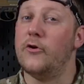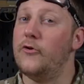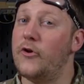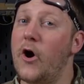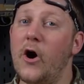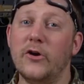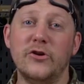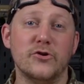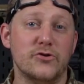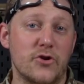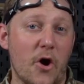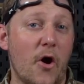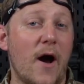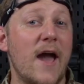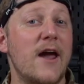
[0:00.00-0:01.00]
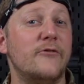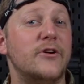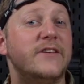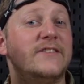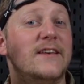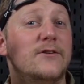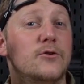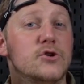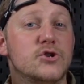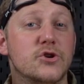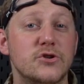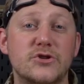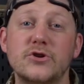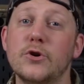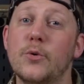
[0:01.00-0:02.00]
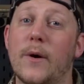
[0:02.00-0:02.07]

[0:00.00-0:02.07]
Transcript: Now you know everything you should do